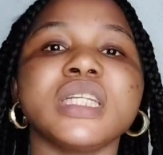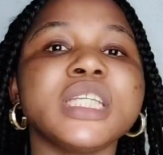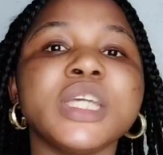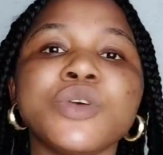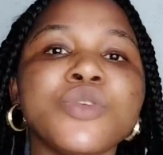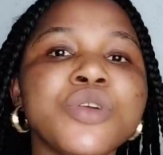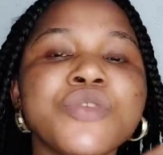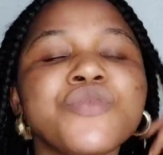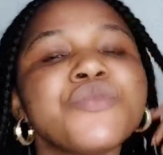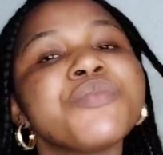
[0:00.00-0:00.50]

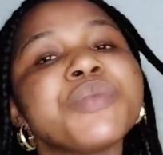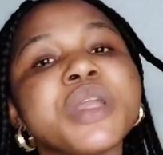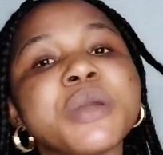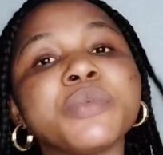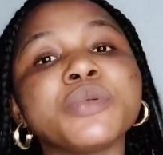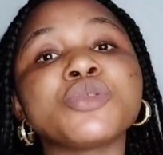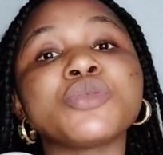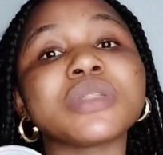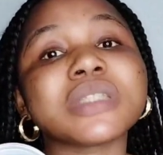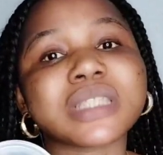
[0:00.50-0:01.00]
they won't even be
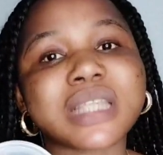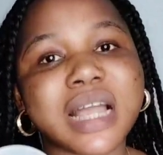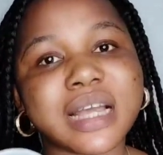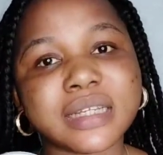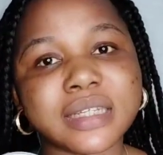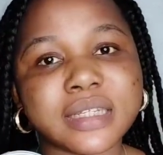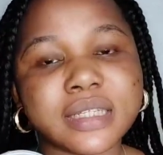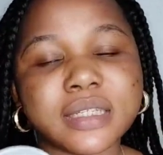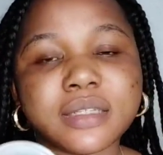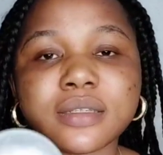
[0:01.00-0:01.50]
able to
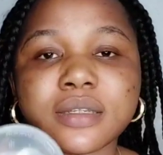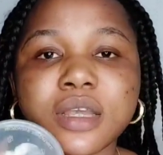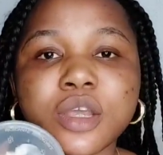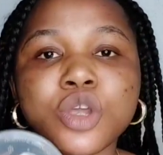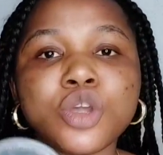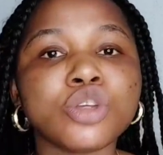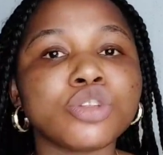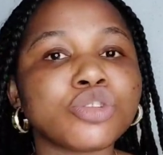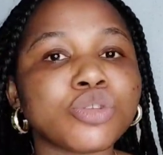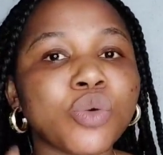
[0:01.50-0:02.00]
stand it.
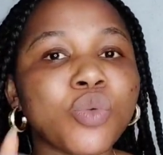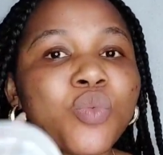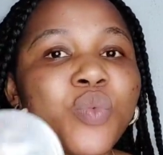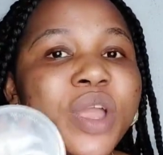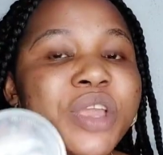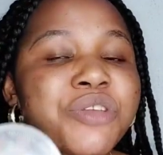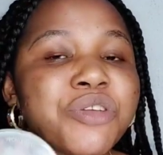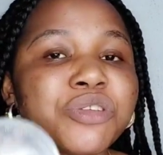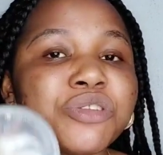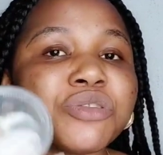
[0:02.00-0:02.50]
So
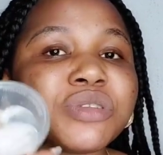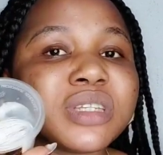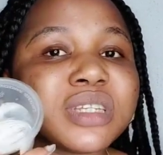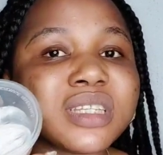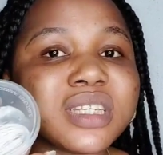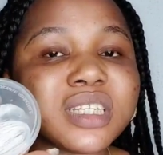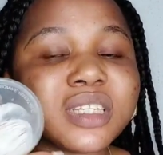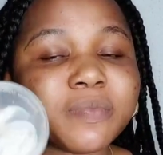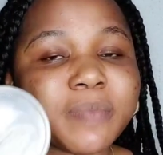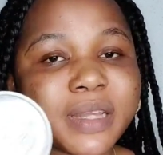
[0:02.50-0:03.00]
when you're
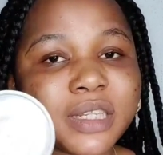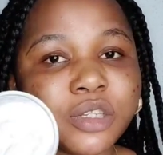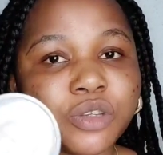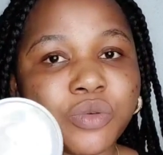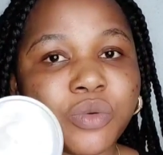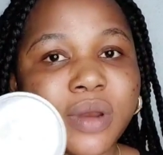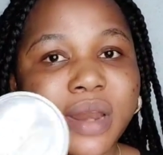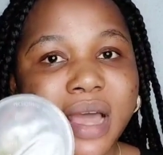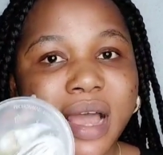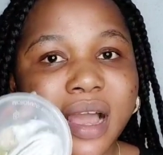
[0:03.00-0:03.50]
using this
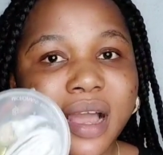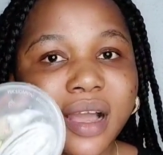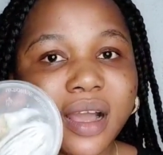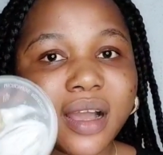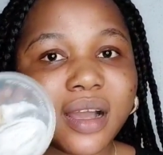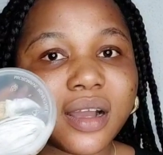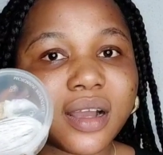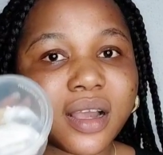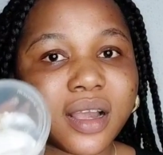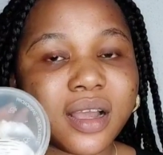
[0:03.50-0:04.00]
particular
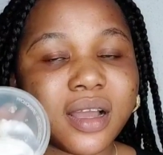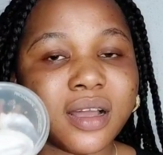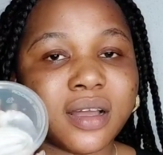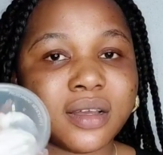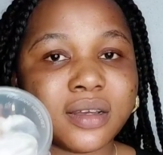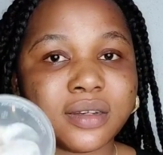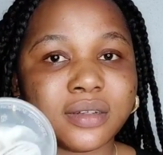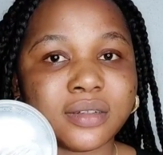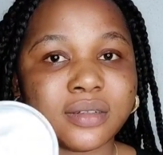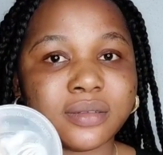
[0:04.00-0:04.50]

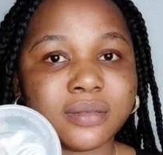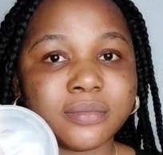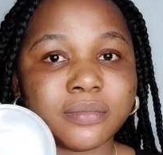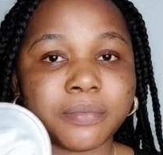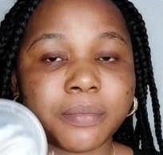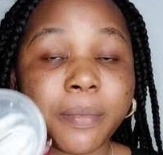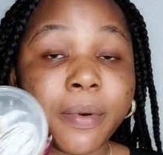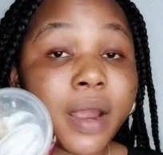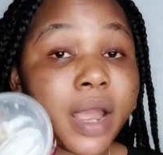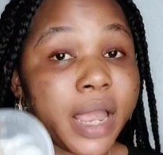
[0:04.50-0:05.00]

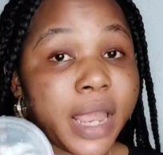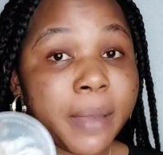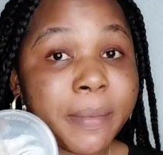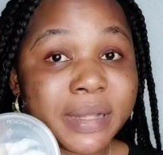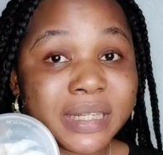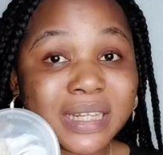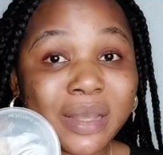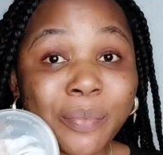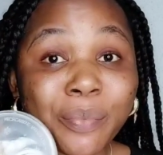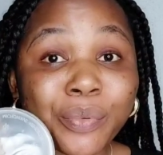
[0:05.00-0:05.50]

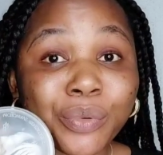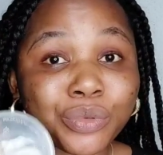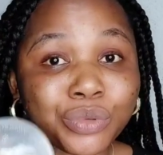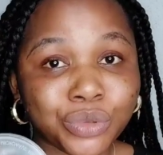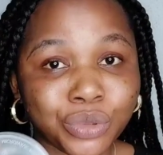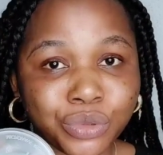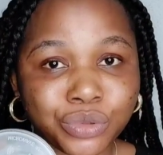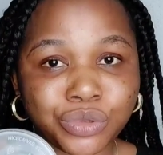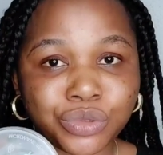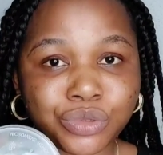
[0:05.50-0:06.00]
Kayanmata
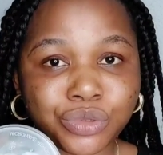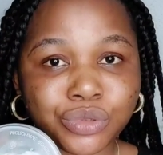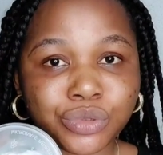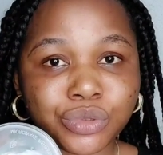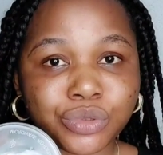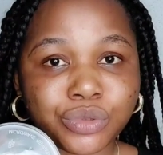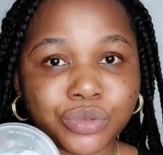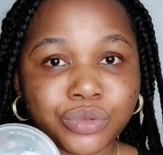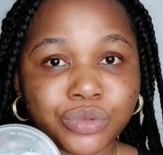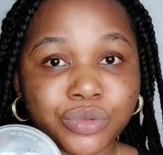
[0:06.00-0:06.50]
product,
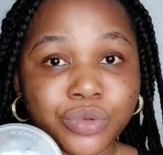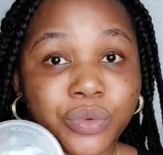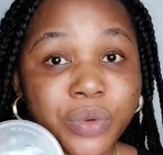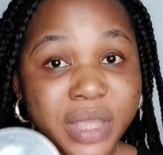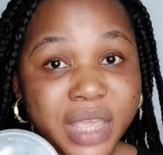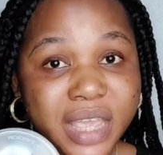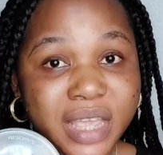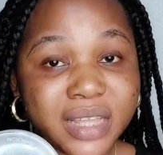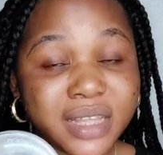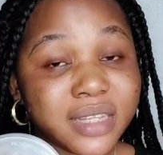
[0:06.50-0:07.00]

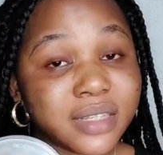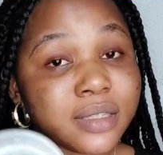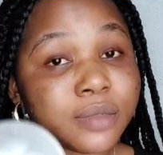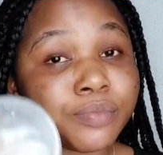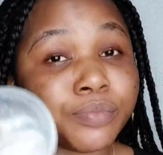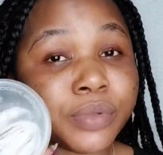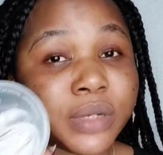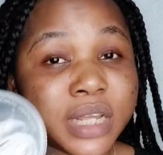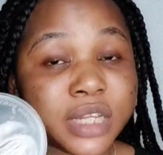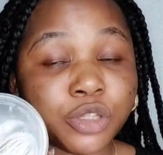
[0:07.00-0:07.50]
okay, this
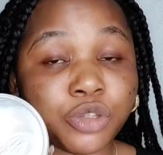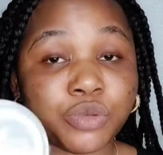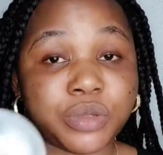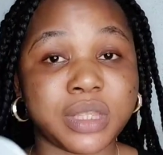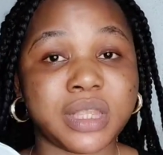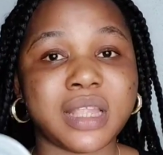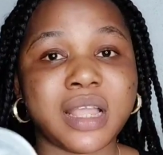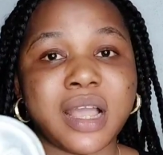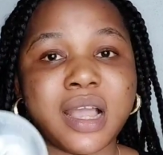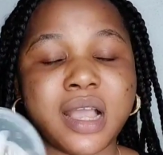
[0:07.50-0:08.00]
bullet
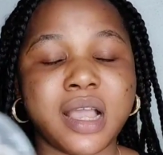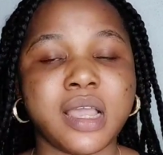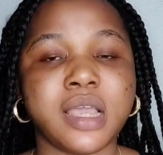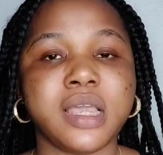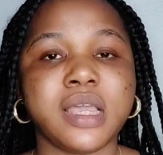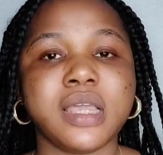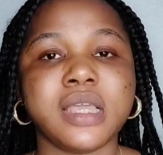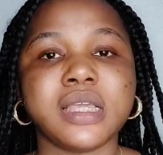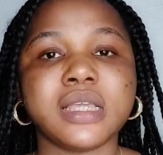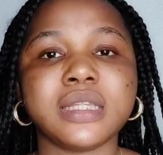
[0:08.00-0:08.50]
sweetener,
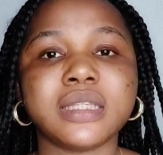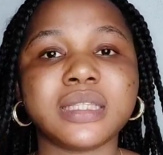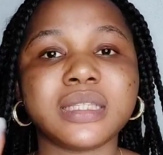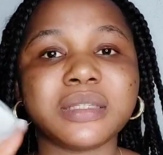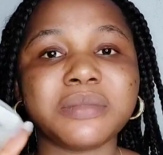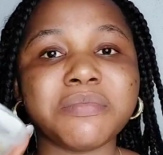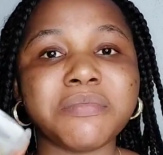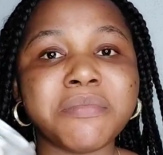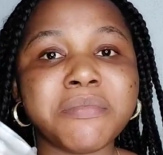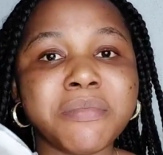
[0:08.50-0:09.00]
it